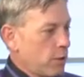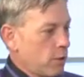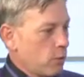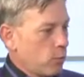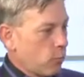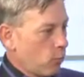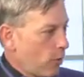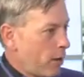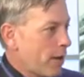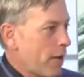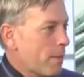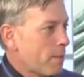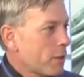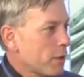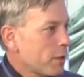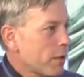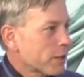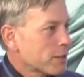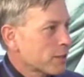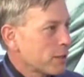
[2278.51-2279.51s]
When I'm
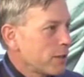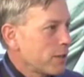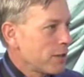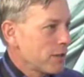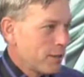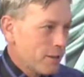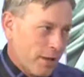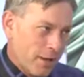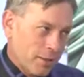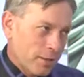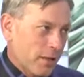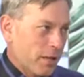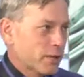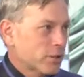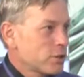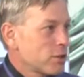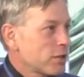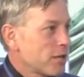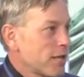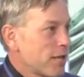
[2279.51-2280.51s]
elected, and that
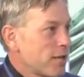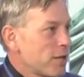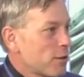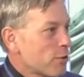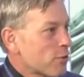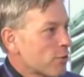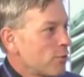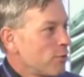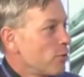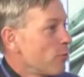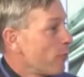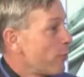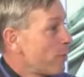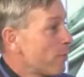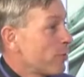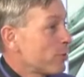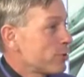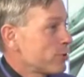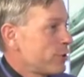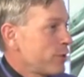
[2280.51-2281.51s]
election day is
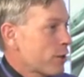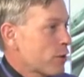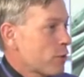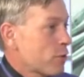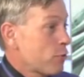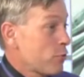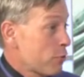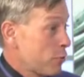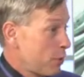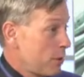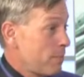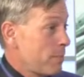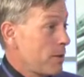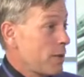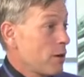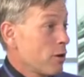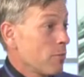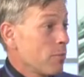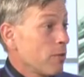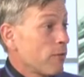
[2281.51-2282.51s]
November 6th, so it's going to be
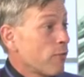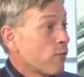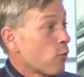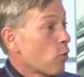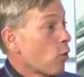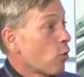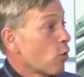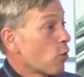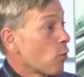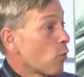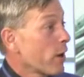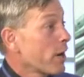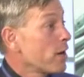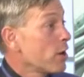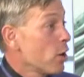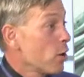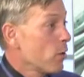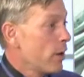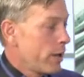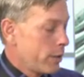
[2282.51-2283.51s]
mm. here before we
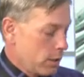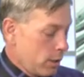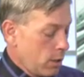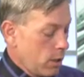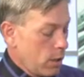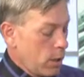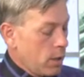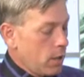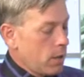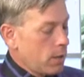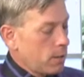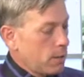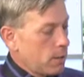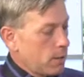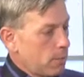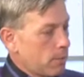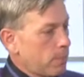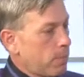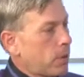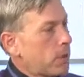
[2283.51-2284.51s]
know it. Uh-huh.
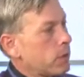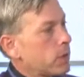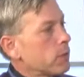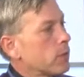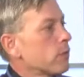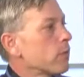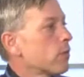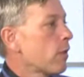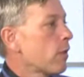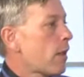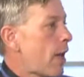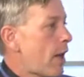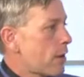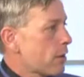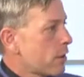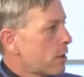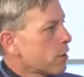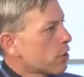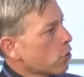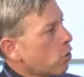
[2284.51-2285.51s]
But
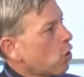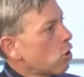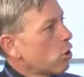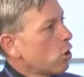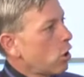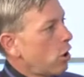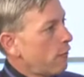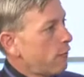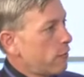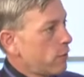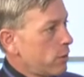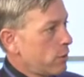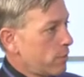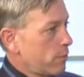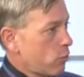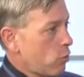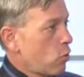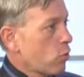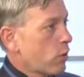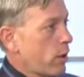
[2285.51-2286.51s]
as I started off in the
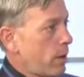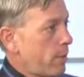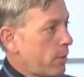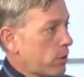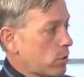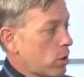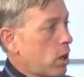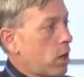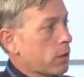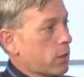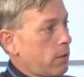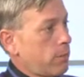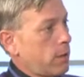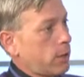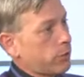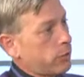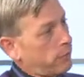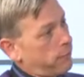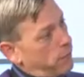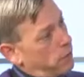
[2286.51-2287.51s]
program, I'm talking
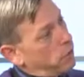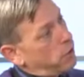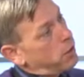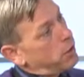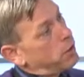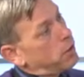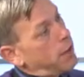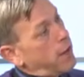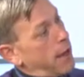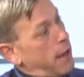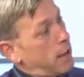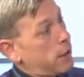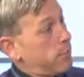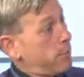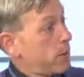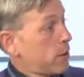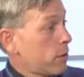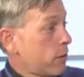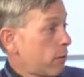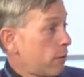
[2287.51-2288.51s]
about the various
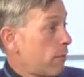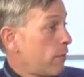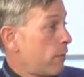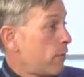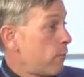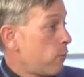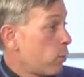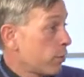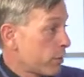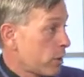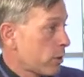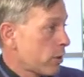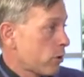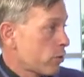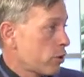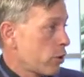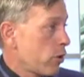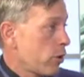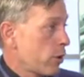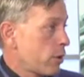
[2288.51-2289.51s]
aspects of what the
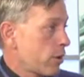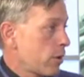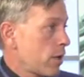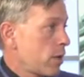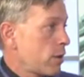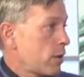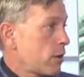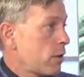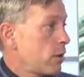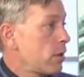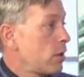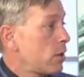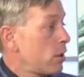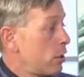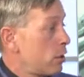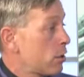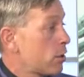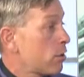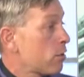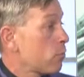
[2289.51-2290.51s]
Secretary of State
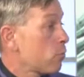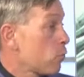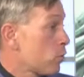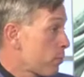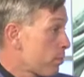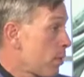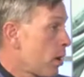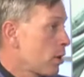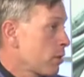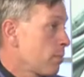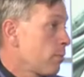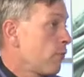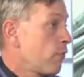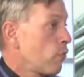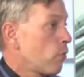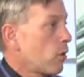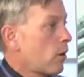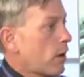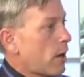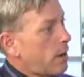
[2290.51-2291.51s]
is responsible
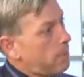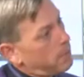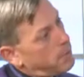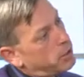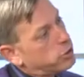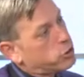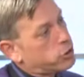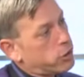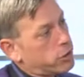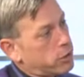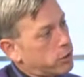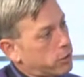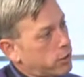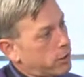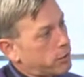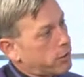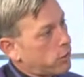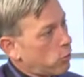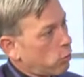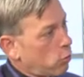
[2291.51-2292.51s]
for. I mentioned
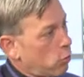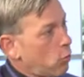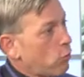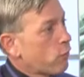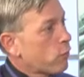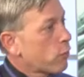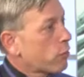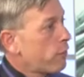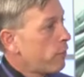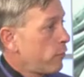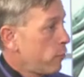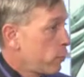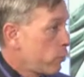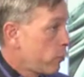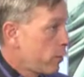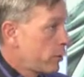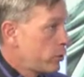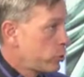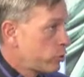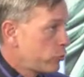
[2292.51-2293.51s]
that they're over the voter
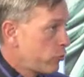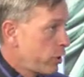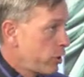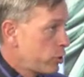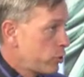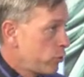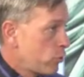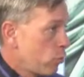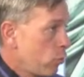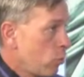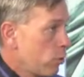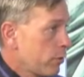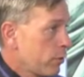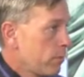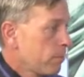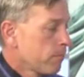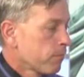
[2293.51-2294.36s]
registration rules.